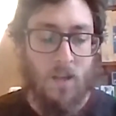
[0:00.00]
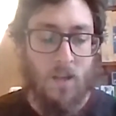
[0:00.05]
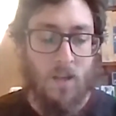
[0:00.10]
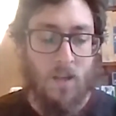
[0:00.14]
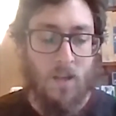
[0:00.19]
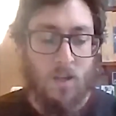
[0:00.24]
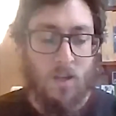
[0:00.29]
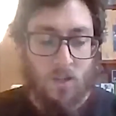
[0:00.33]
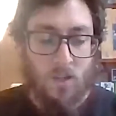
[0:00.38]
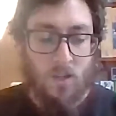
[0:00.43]

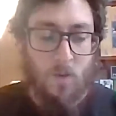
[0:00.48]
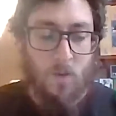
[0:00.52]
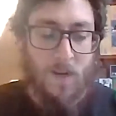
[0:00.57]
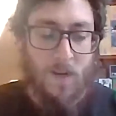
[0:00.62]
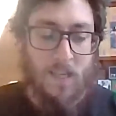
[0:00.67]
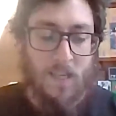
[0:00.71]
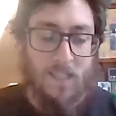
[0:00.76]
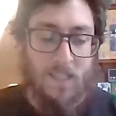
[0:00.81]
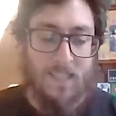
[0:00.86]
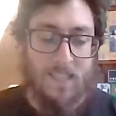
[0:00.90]
so many
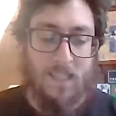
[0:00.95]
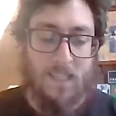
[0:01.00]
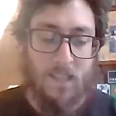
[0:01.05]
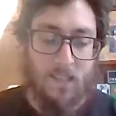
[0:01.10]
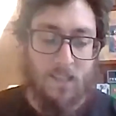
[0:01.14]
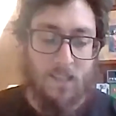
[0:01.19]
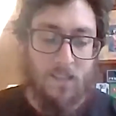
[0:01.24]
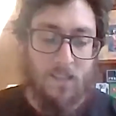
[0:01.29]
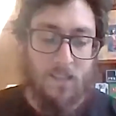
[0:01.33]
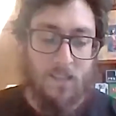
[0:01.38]

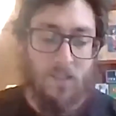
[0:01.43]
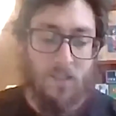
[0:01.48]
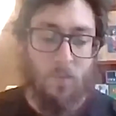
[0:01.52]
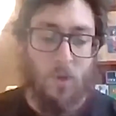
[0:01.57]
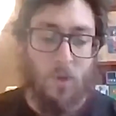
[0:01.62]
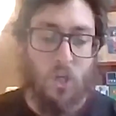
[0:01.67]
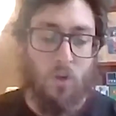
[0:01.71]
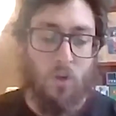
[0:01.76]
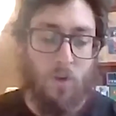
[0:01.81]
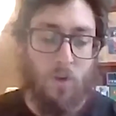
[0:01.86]
slugs were
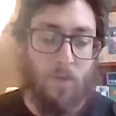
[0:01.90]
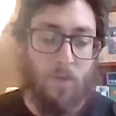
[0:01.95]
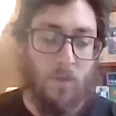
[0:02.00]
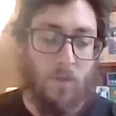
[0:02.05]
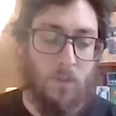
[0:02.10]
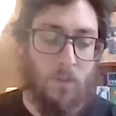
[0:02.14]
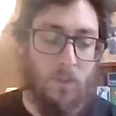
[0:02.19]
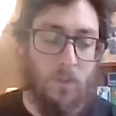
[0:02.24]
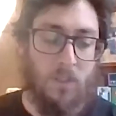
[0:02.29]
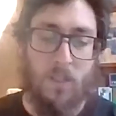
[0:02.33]
shriveled
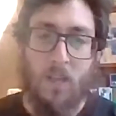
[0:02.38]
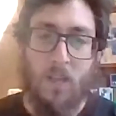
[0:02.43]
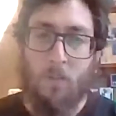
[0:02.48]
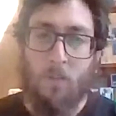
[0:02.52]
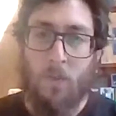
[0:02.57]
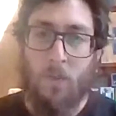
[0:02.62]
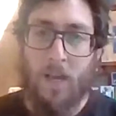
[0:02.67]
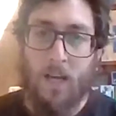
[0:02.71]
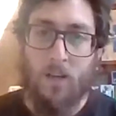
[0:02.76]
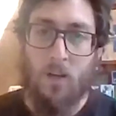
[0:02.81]
by
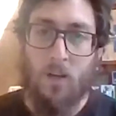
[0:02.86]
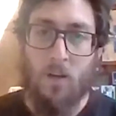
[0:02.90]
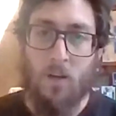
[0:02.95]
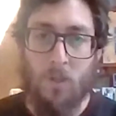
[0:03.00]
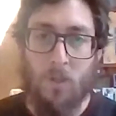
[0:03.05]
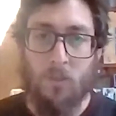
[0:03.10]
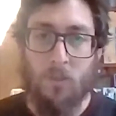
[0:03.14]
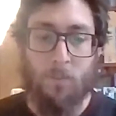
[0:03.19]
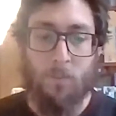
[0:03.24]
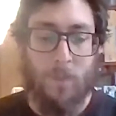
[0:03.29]
our
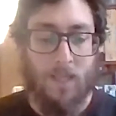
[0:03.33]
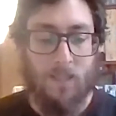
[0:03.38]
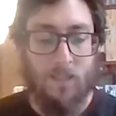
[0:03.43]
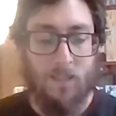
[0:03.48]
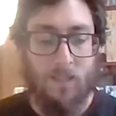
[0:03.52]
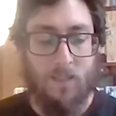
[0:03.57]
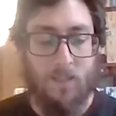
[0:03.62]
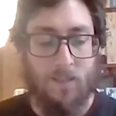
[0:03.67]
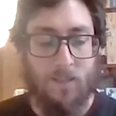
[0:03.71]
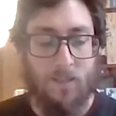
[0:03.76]
cobalt
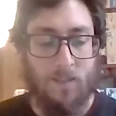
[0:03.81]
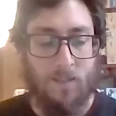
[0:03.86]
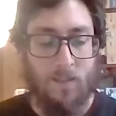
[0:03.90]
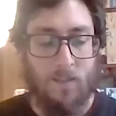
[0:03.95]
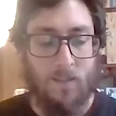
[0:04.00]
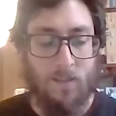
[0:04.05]
pelts,